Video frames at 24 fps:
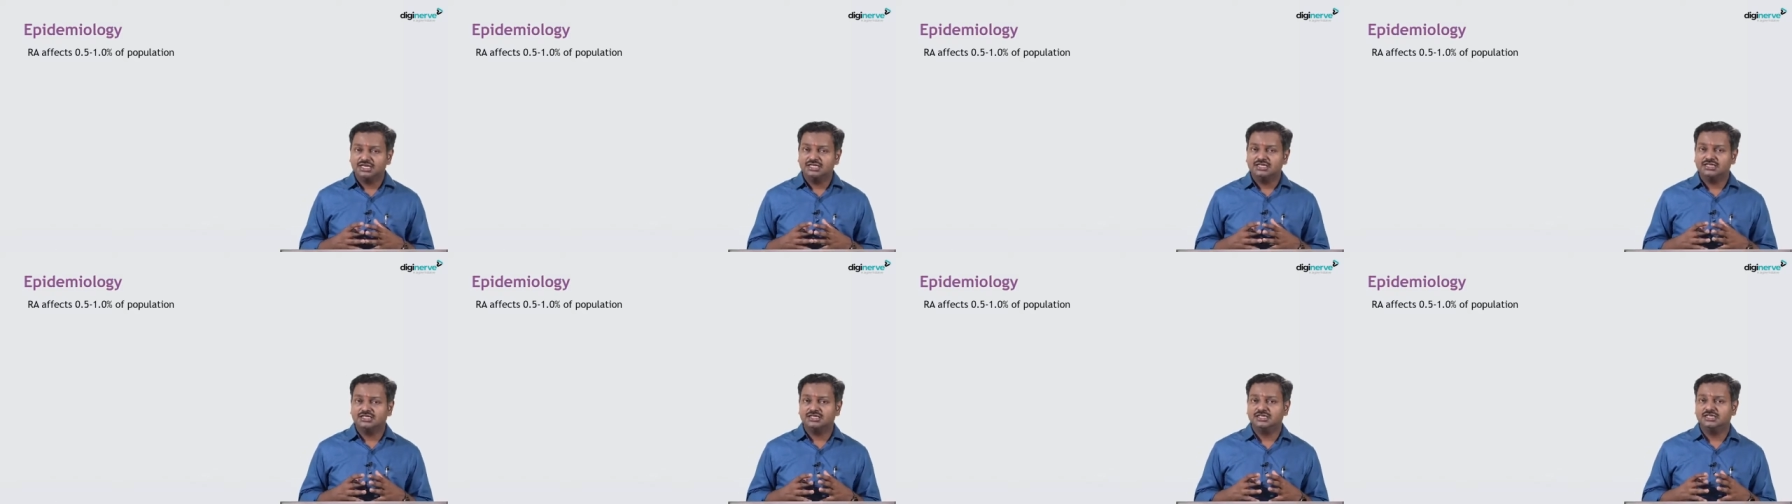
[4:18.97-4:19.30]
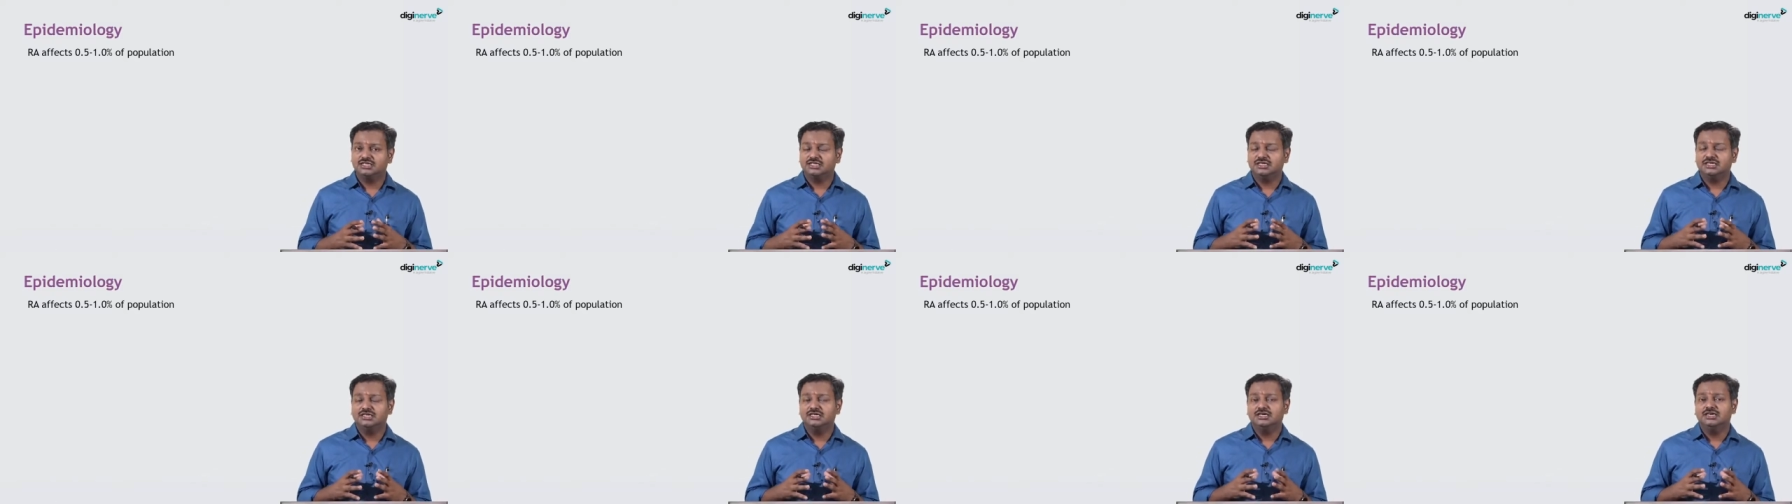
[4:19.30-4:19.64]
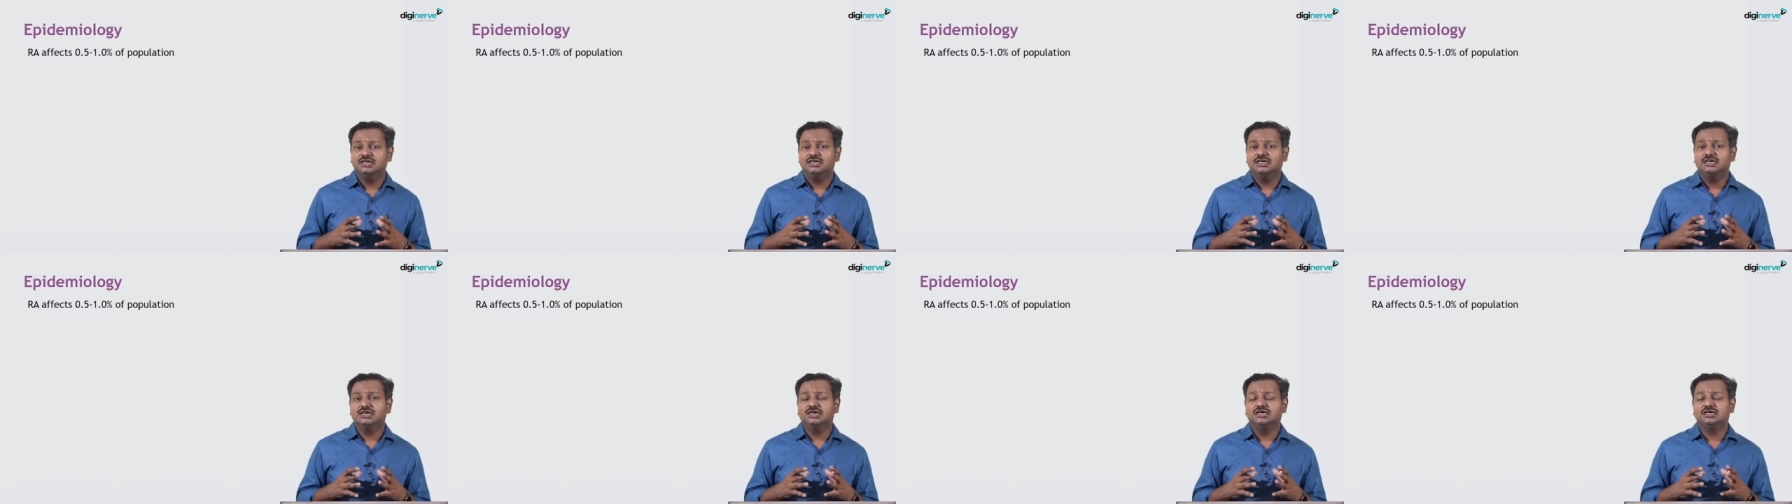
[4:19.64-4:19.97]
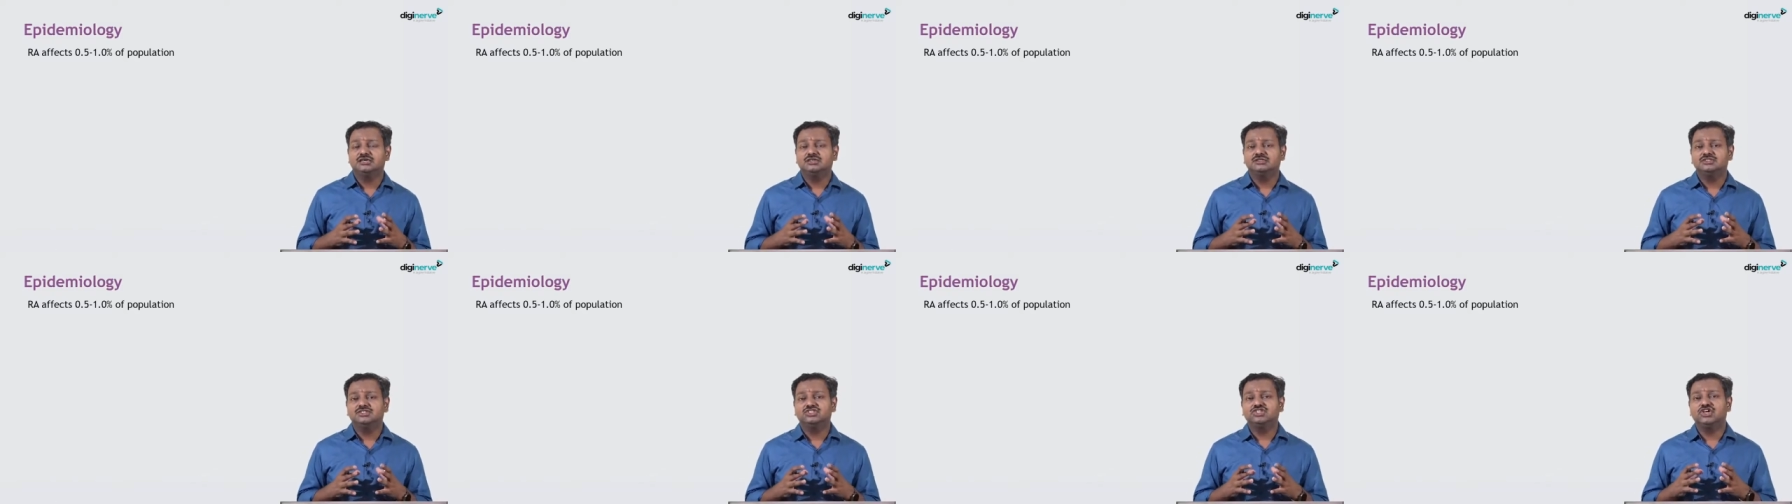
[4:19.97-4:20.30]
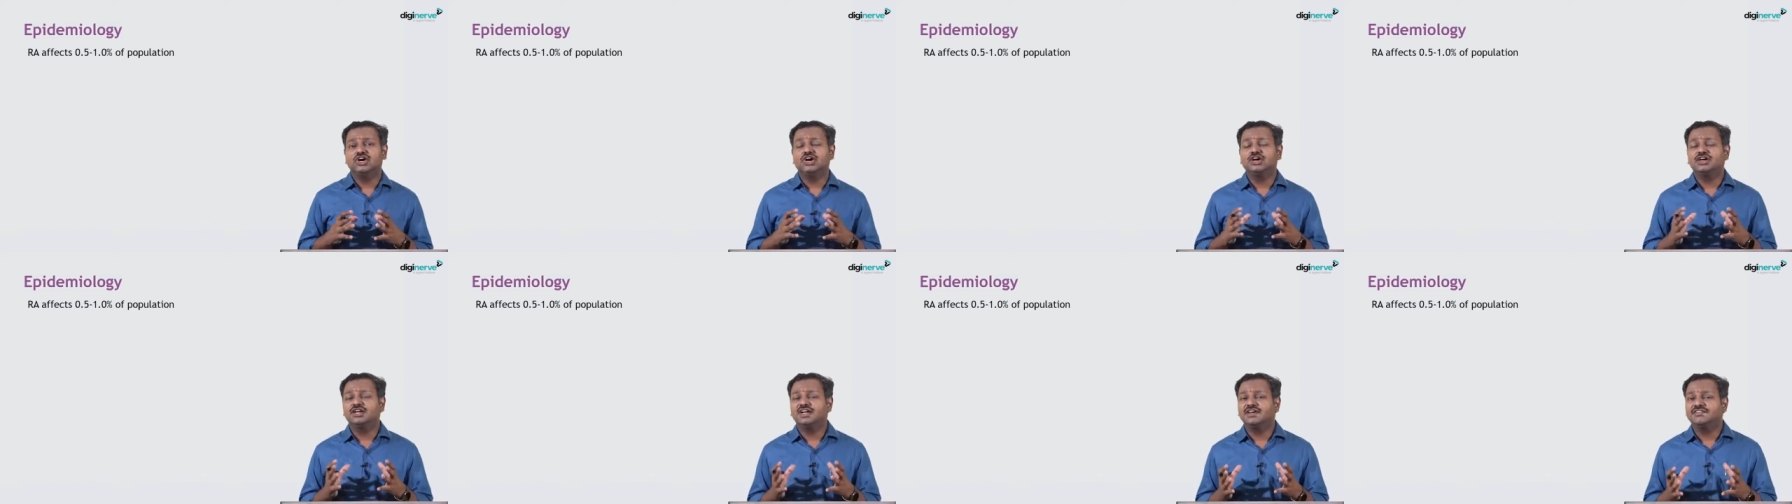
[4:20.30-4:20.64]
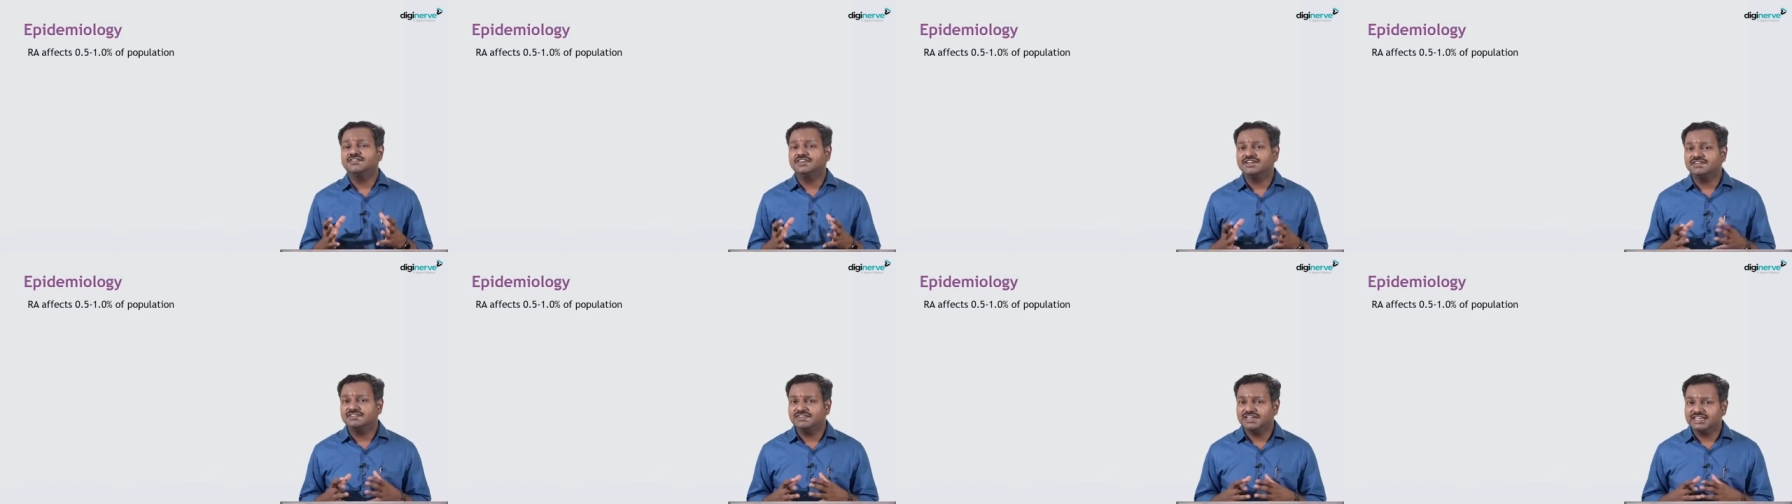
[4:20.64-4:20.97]
The
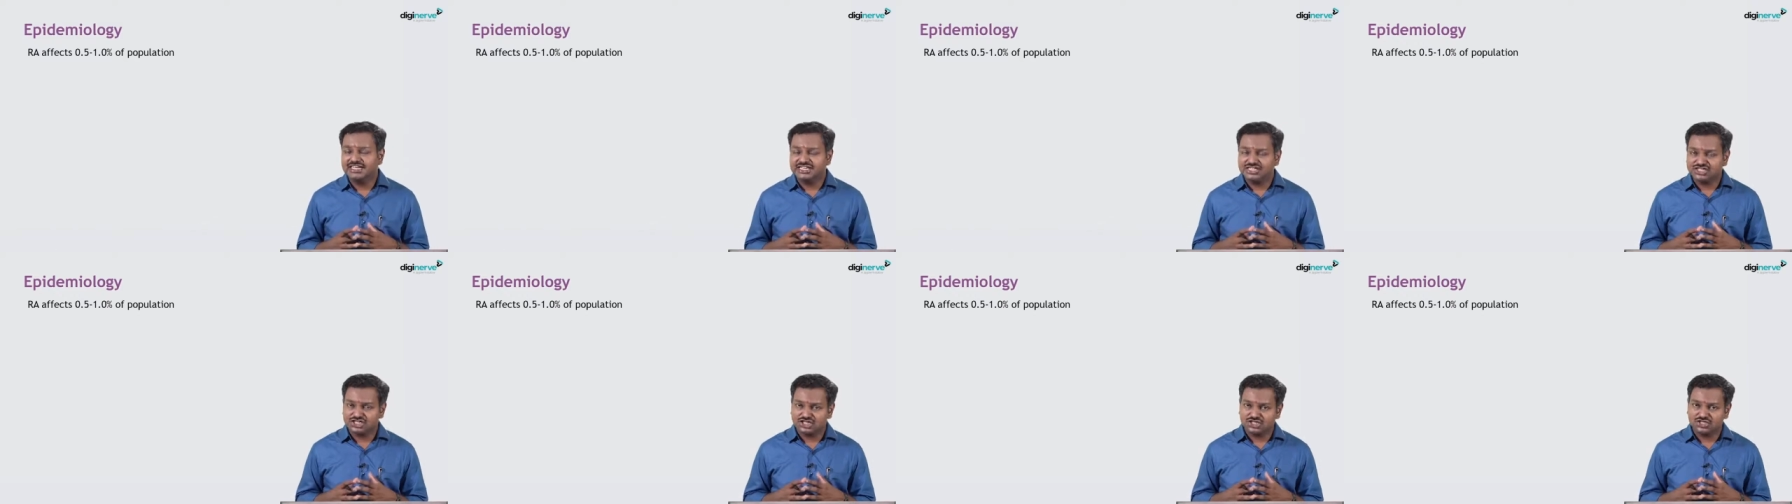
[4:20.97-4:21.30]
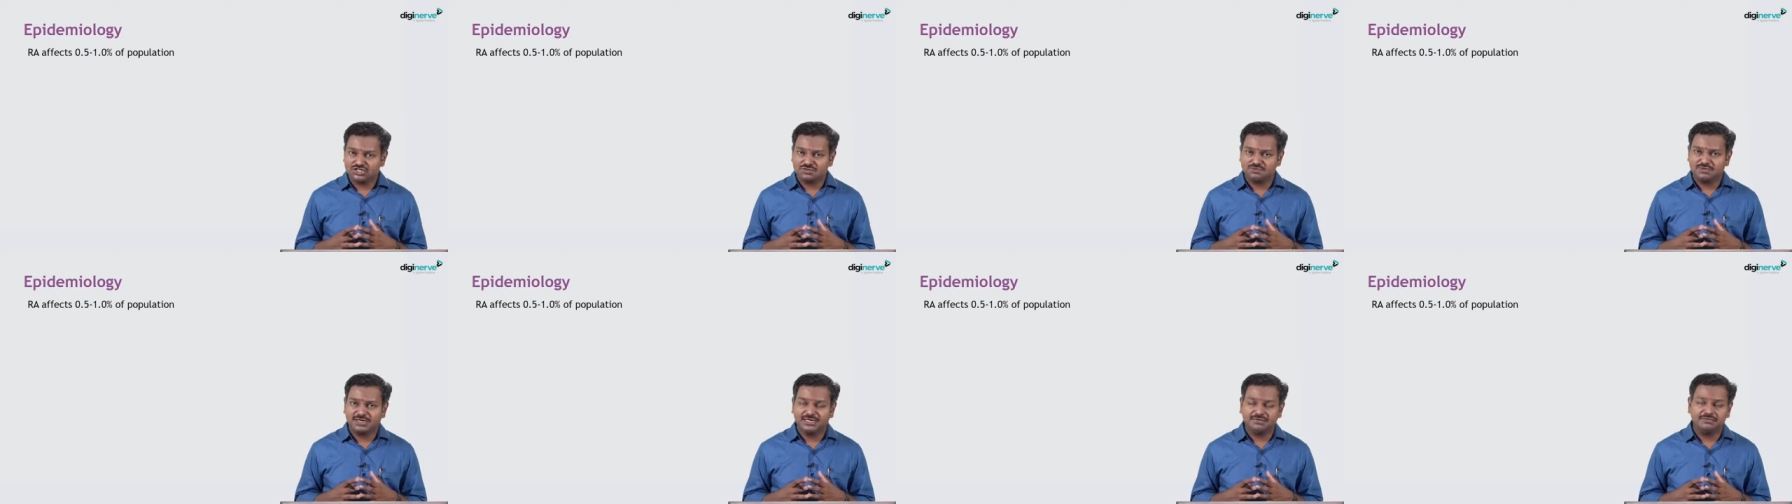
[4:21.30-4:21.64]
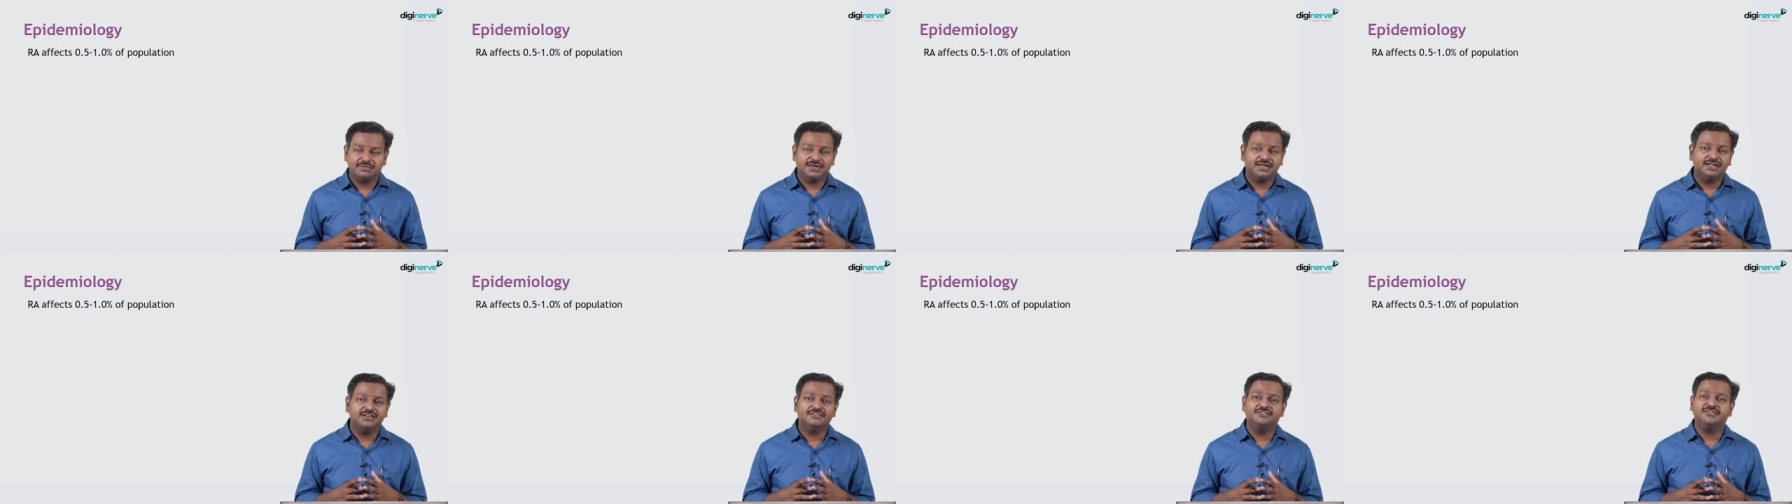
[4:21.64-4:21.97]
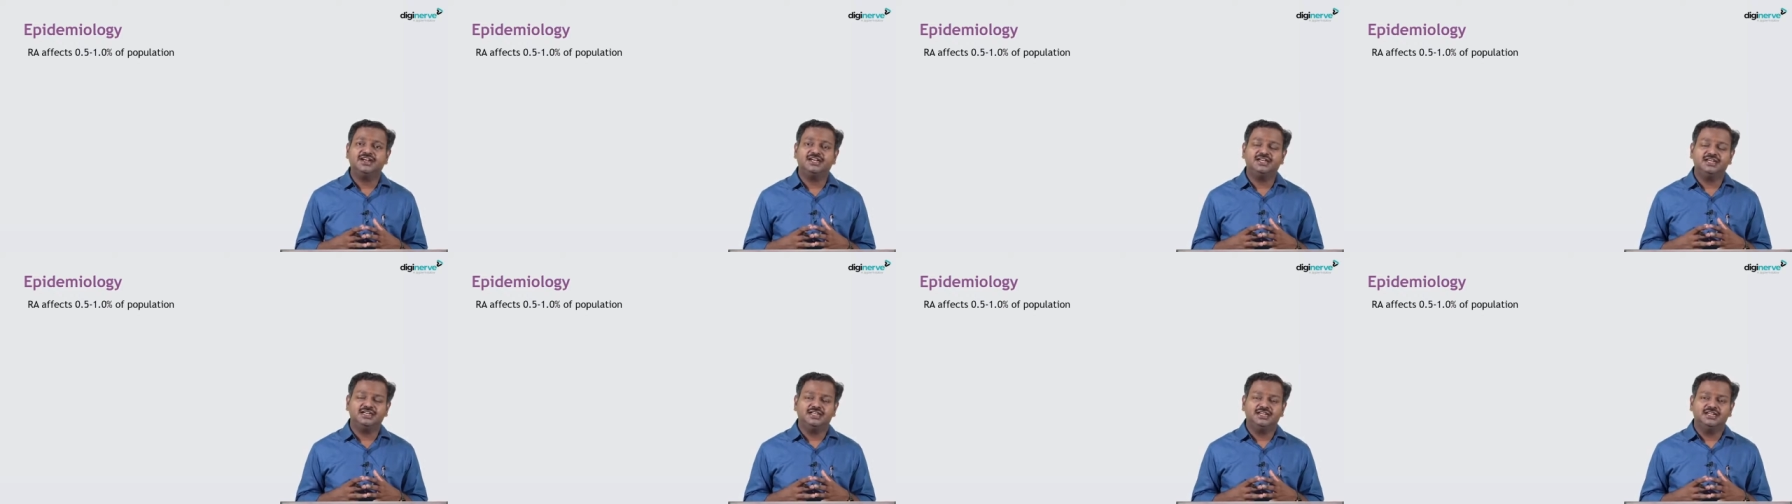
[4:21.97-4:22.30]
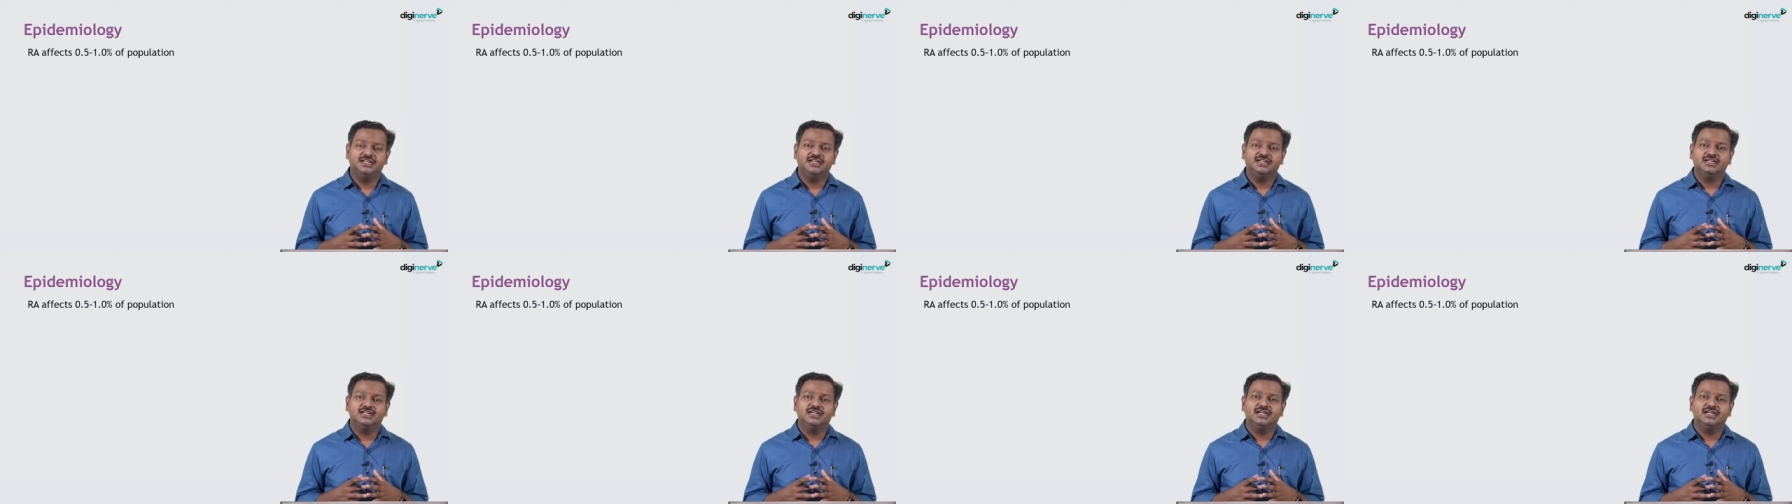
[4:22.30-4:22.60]
geographic variations might be different.